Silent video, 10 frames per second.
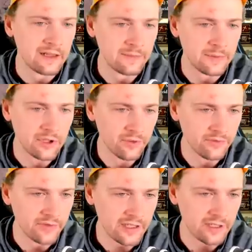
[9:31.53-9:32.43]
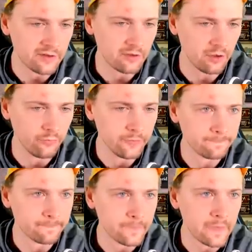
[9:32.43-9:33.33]
Let me go and take another loan.
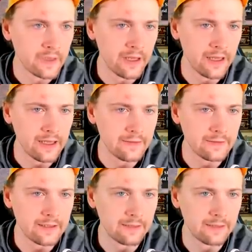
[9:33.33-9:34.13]
And